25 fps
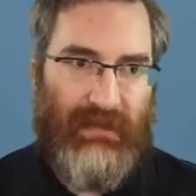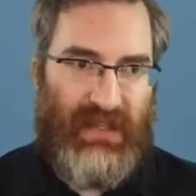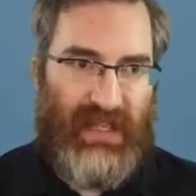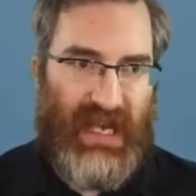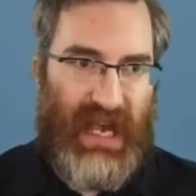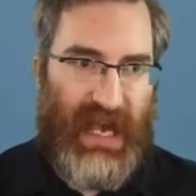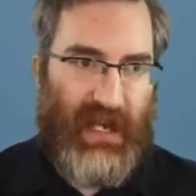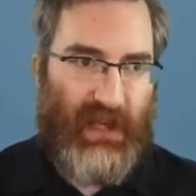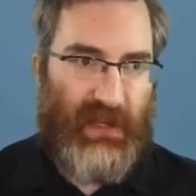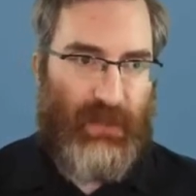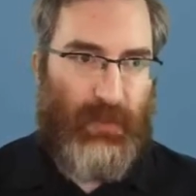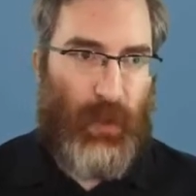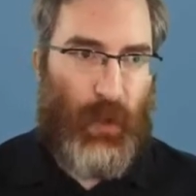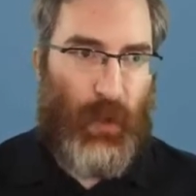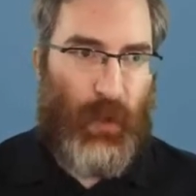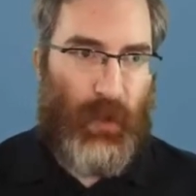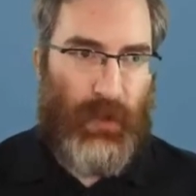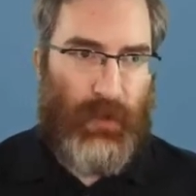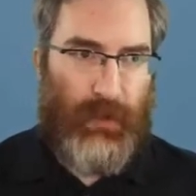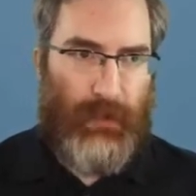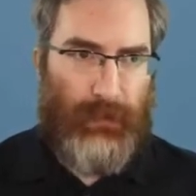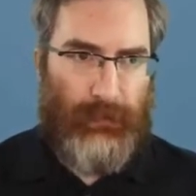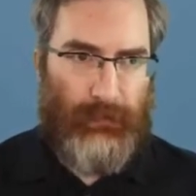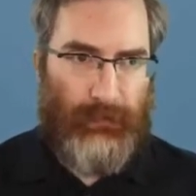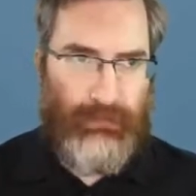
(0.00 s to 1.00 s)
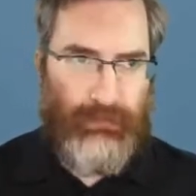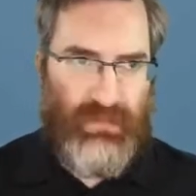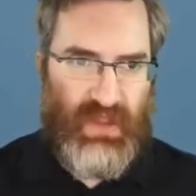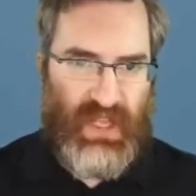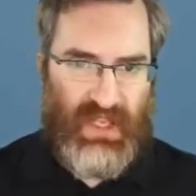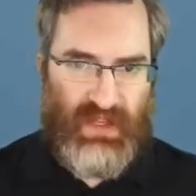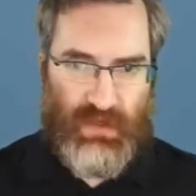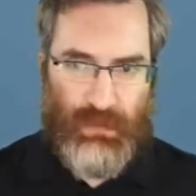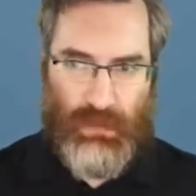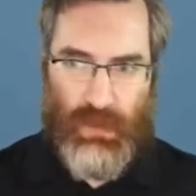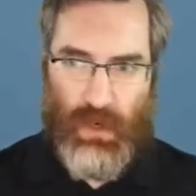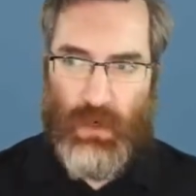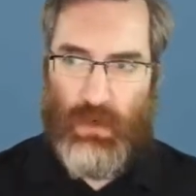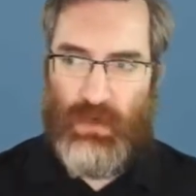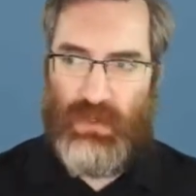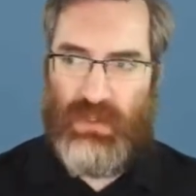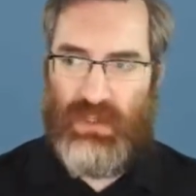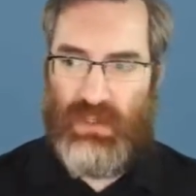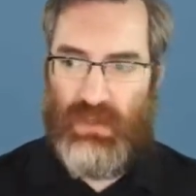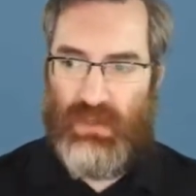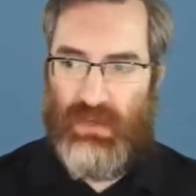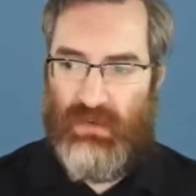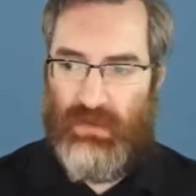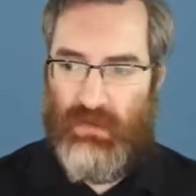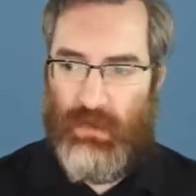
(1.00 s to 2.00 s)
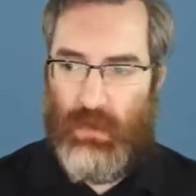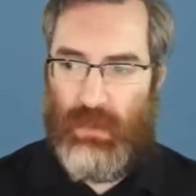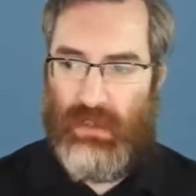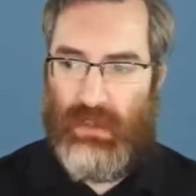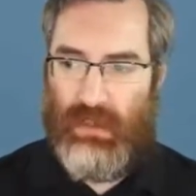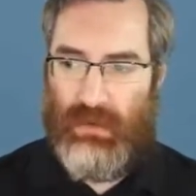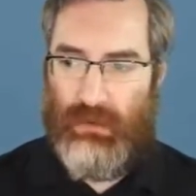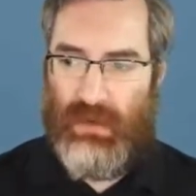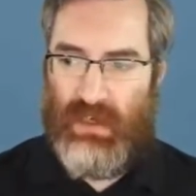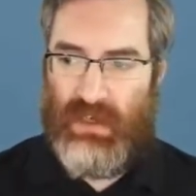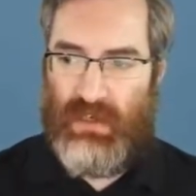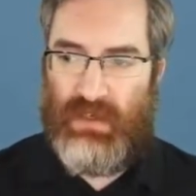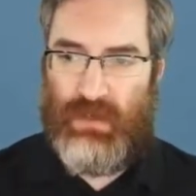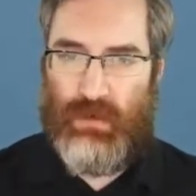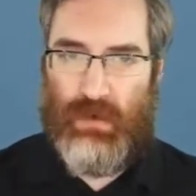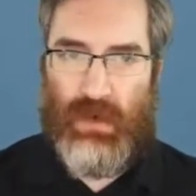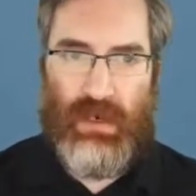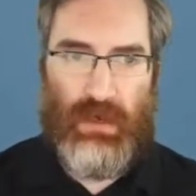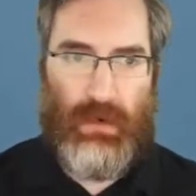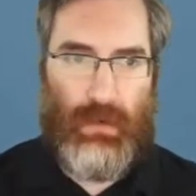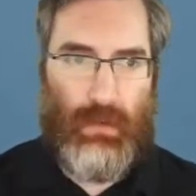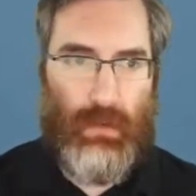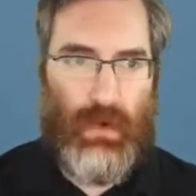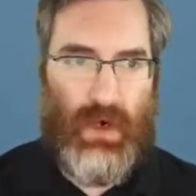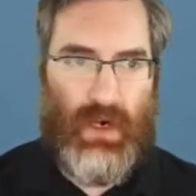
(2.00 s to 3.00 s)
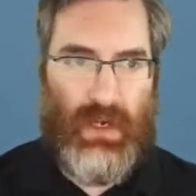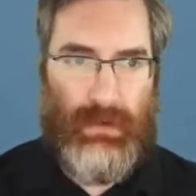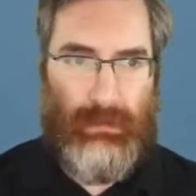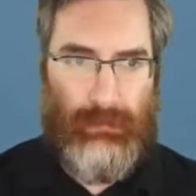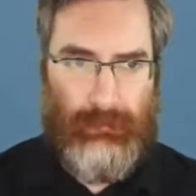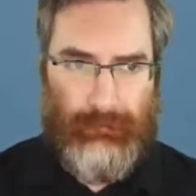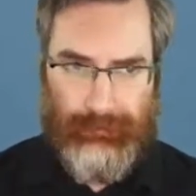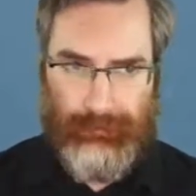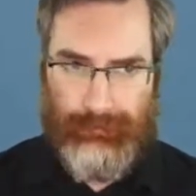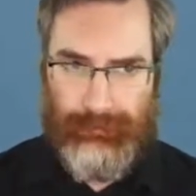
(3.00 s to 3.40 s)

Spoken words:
dashboard, as opposed to the full administrator one,